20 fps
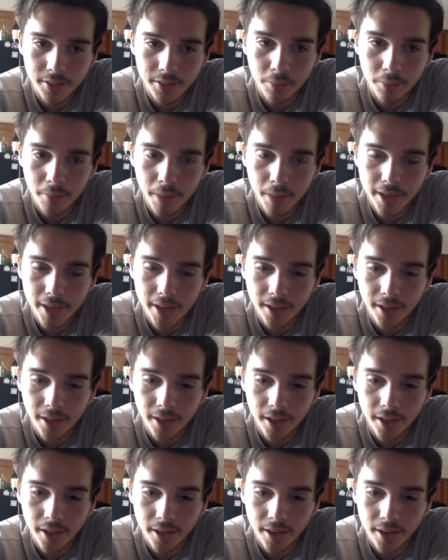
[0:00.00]
for making the
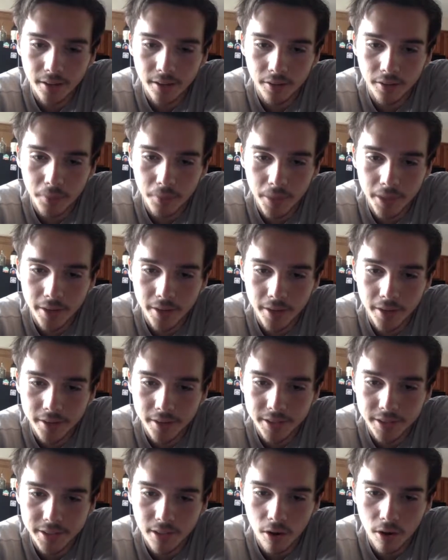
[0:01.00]
hike all the way to
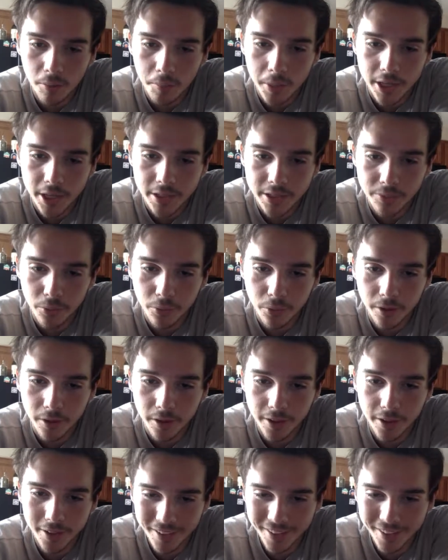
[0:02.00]
Starbees for it.